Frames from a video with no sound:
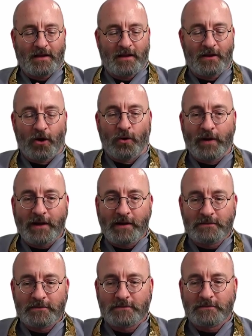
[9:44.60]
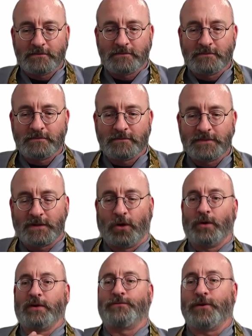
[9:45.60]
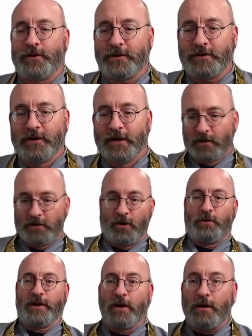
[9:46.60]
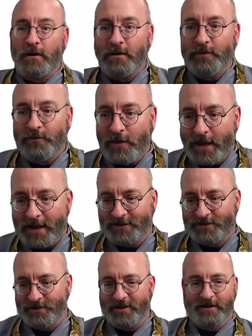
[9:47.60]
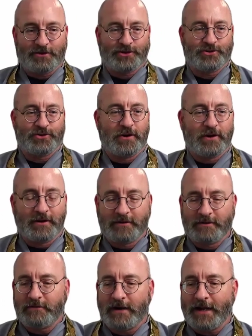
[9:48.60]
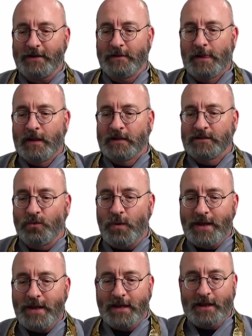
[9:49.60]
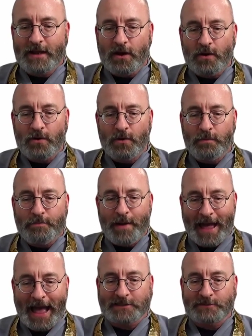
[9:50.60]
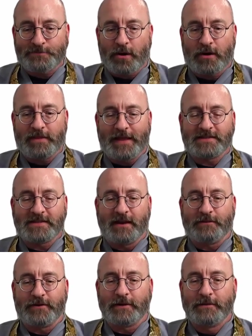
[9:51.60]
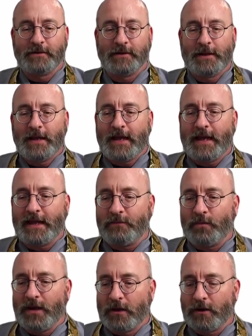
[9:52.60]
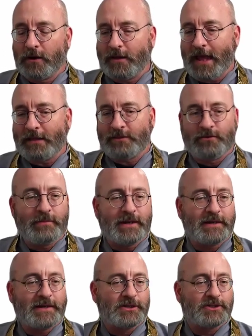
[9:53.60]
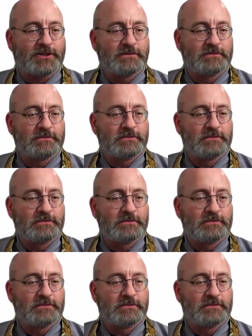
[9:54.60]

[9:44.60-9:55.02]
Going further, going all the way to the other shore, right? So we can go past part of that suffering. And we learn that through meditation.